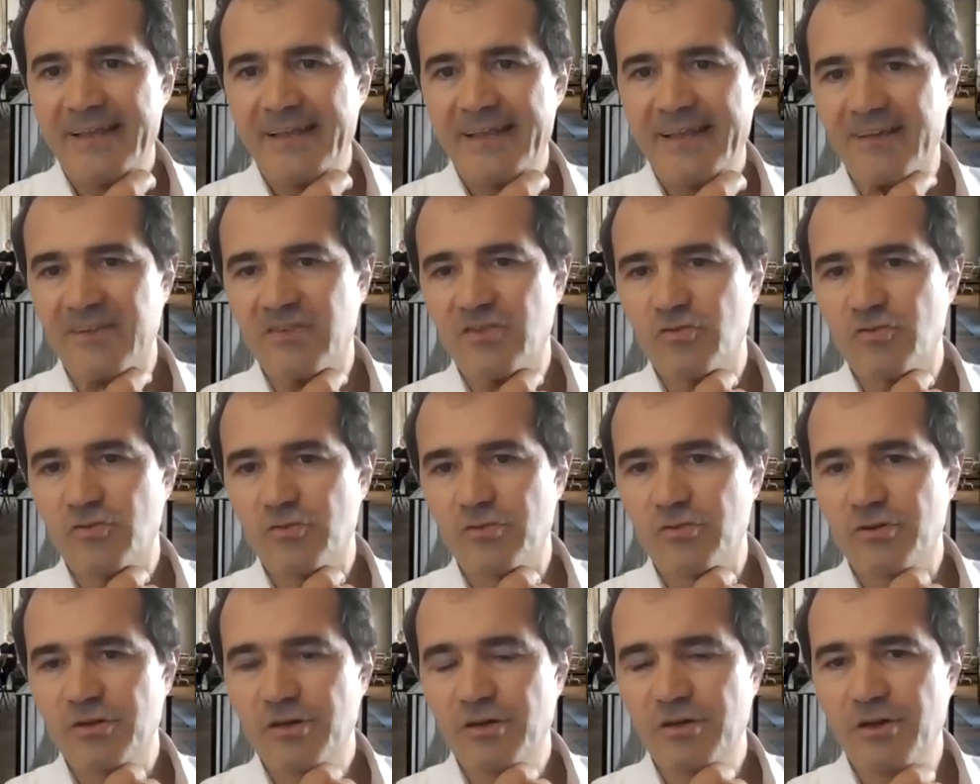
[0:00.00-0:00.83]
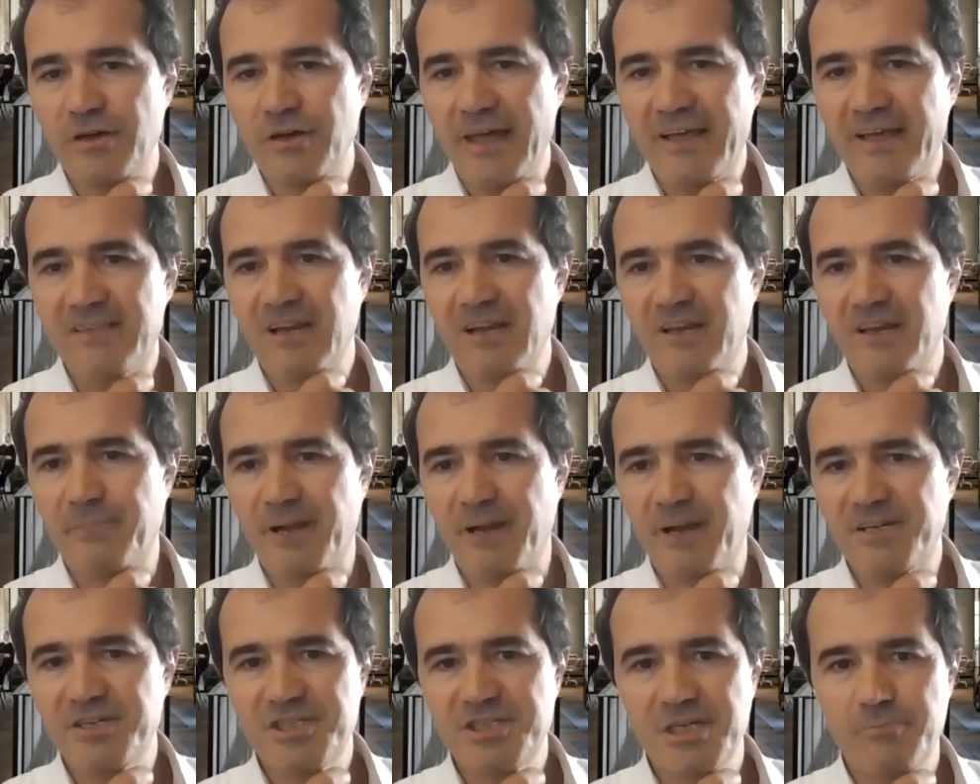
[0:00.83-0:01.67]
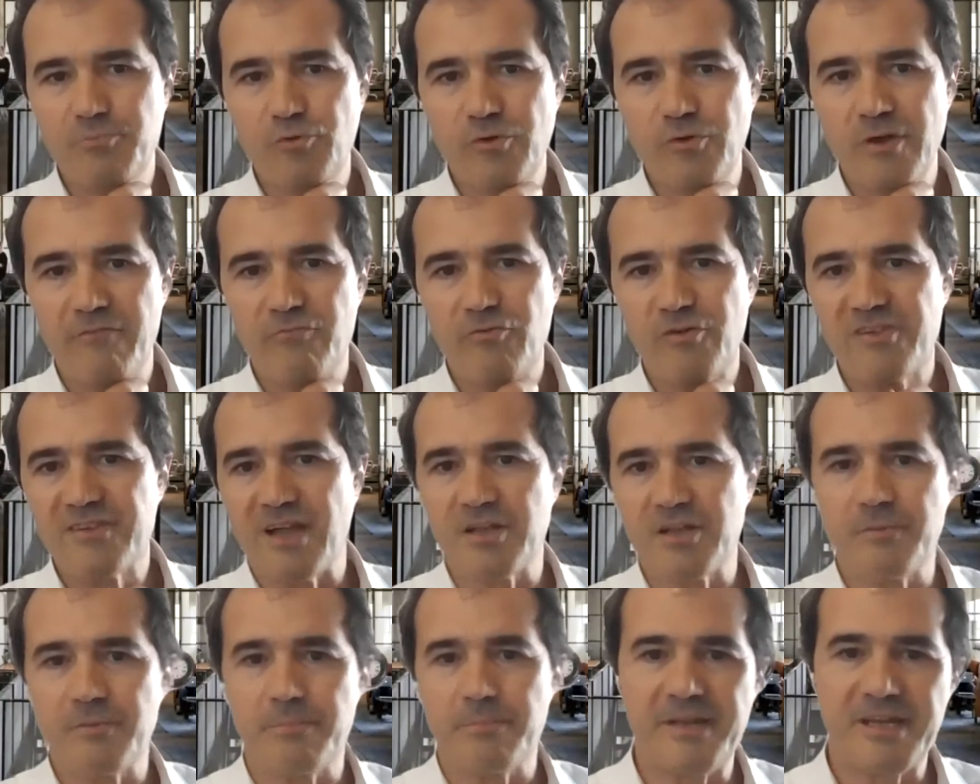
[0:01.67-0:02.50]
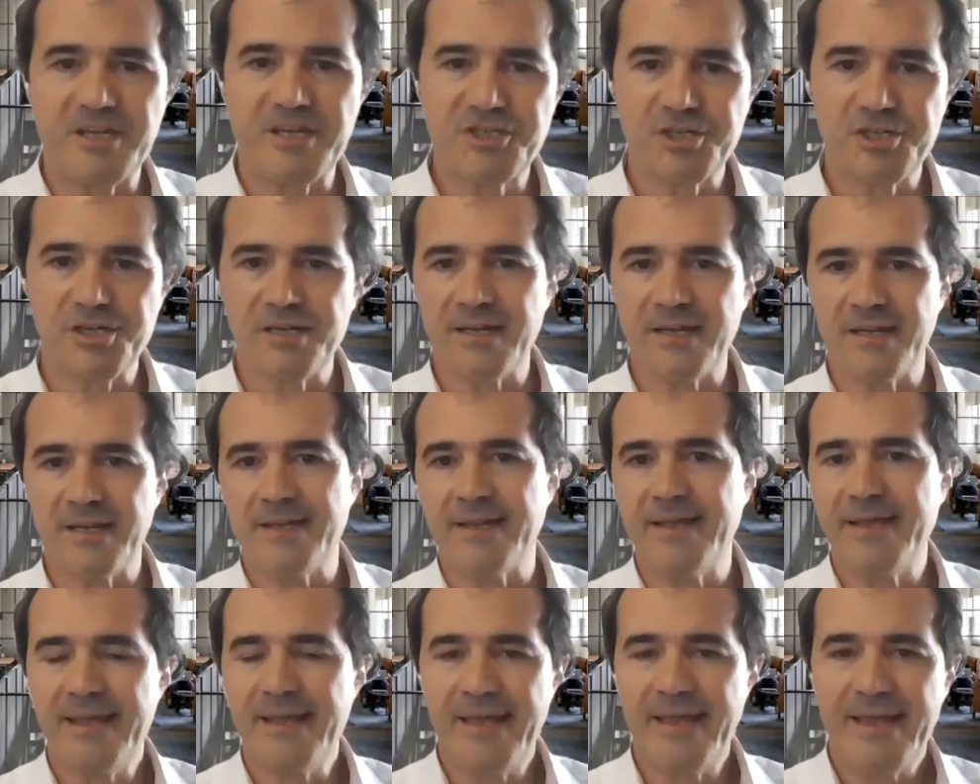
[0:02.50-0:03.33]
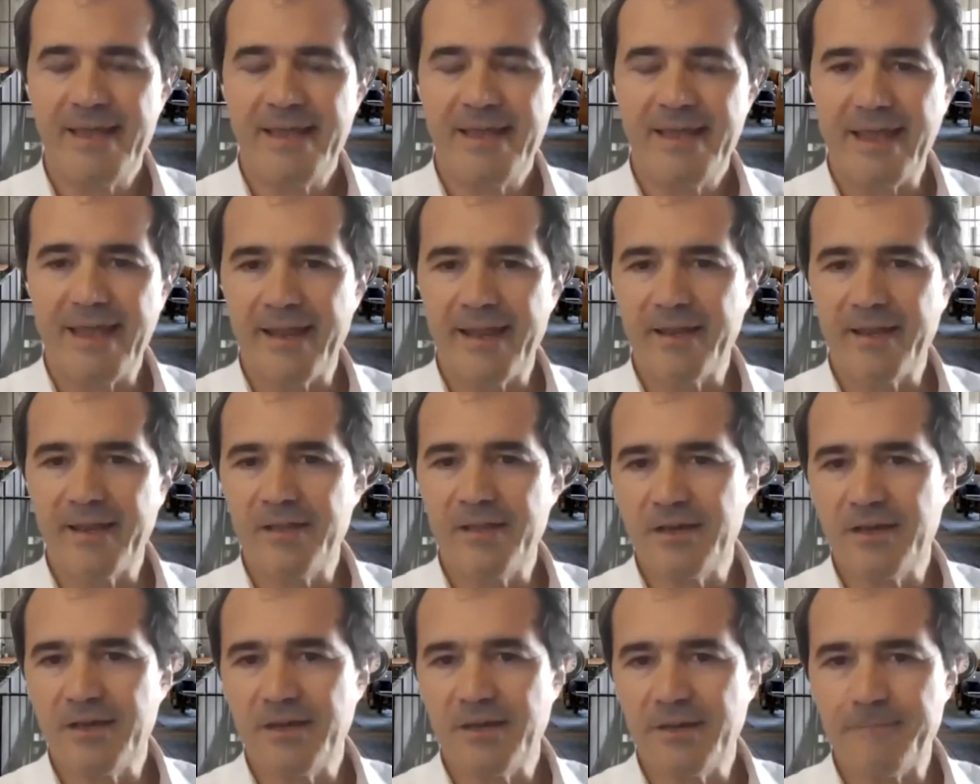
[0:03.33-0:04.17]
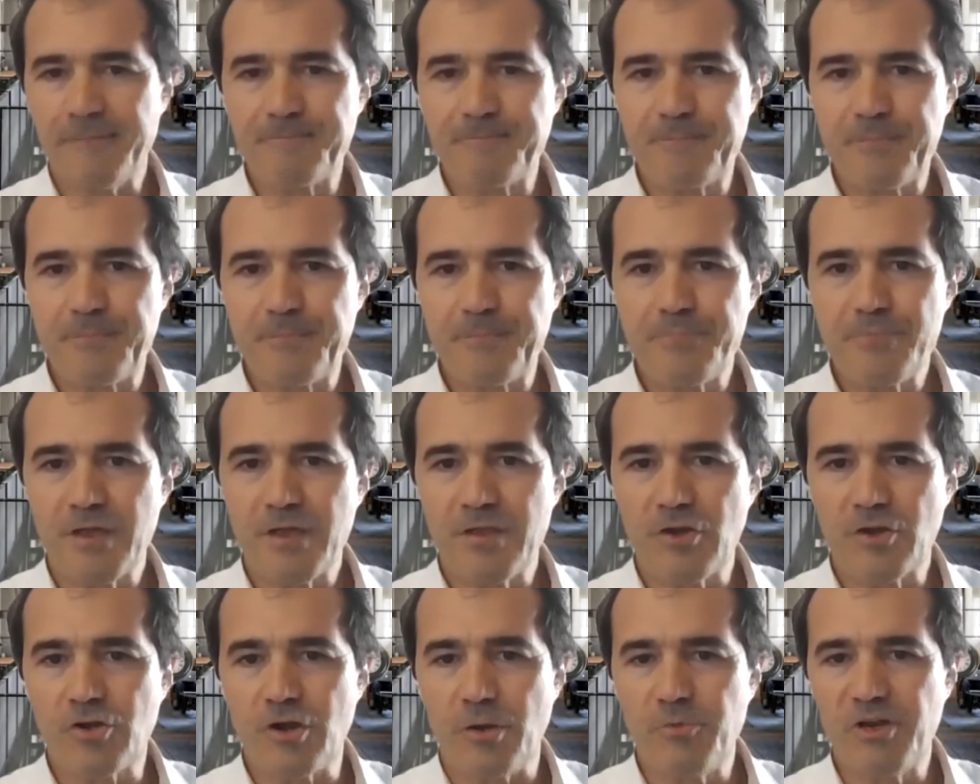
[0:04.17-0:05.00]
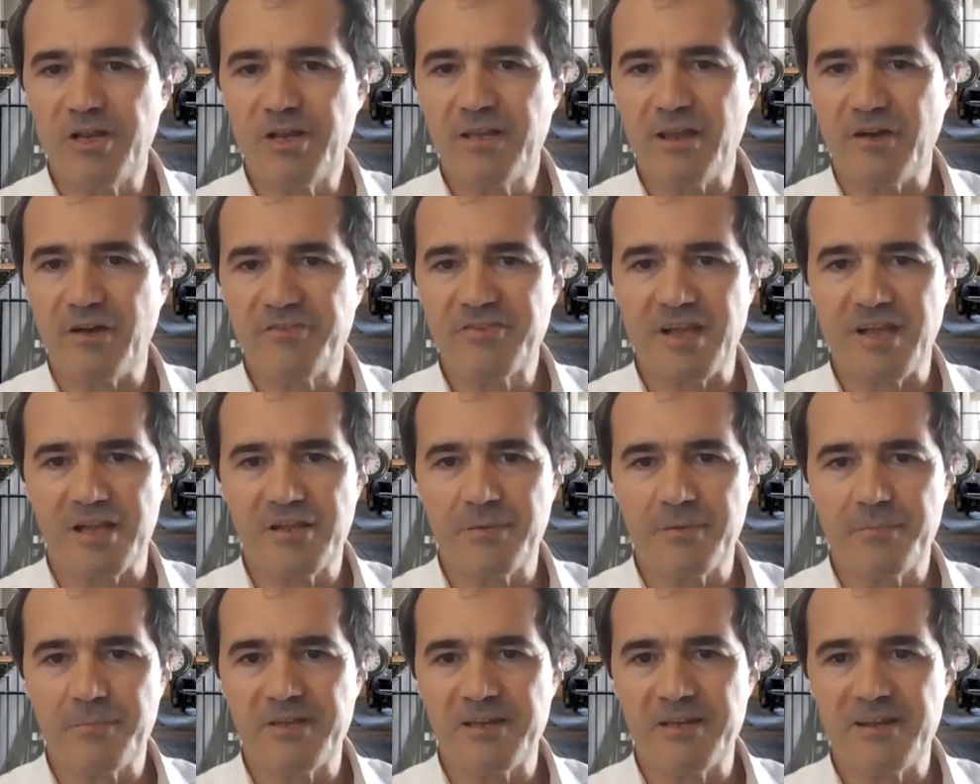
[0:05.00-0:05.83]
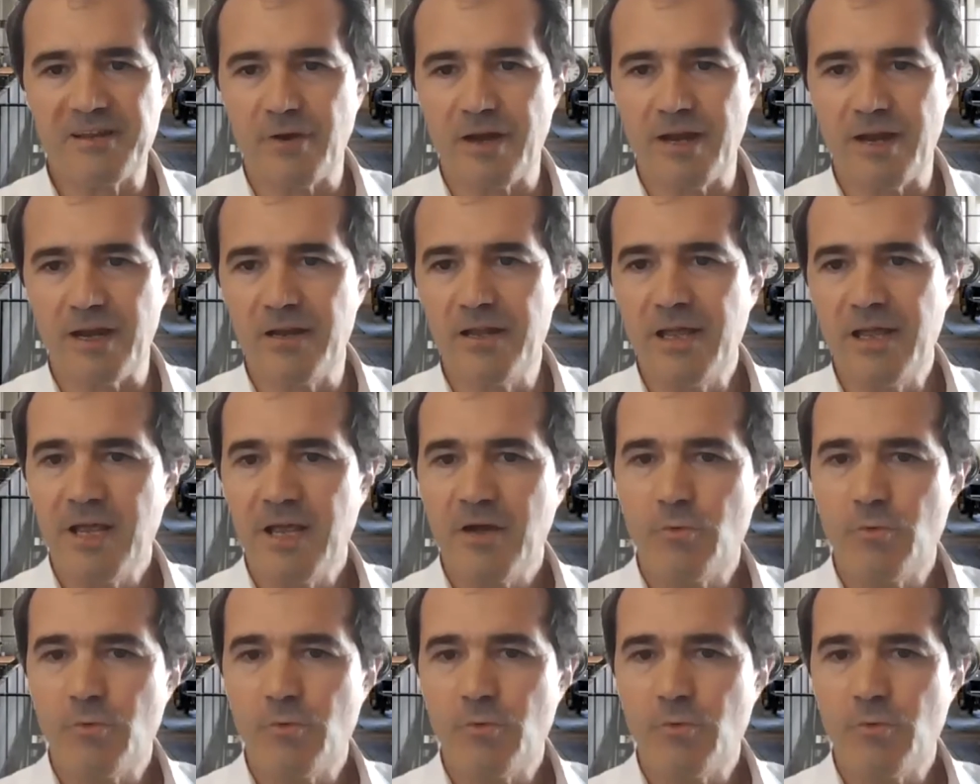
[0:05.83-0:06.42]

thanks to the excellent partnership we have with Startup Nation and the community of startups in Israel,